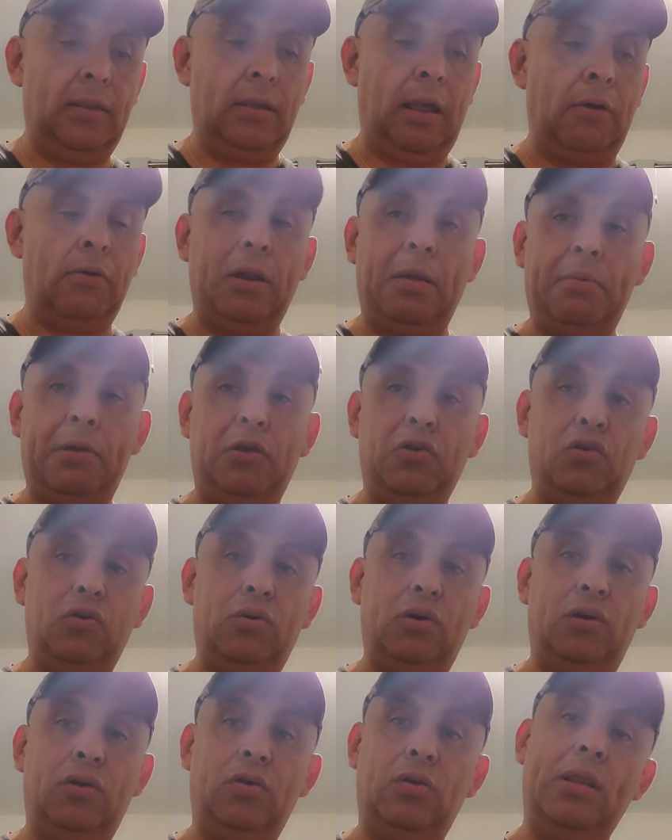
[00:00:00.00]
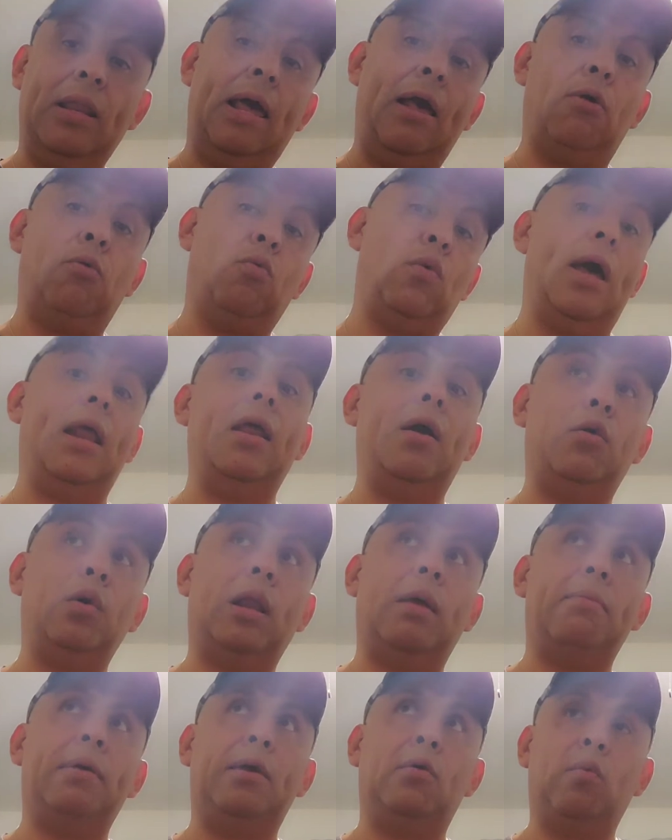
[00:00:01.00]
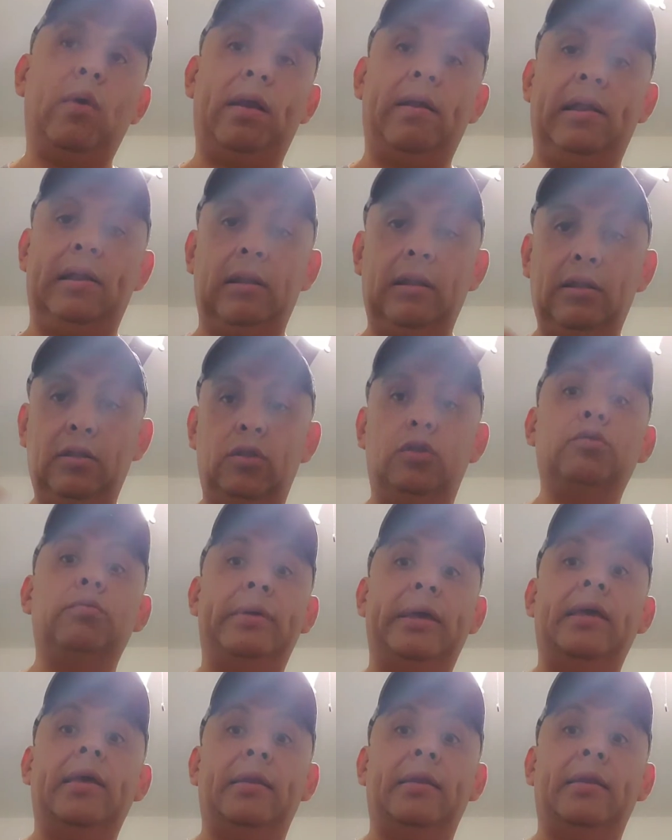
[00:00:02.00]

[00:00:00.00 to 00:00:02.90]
I'm gonna be showing you now what I'm gonna be wearing to begin.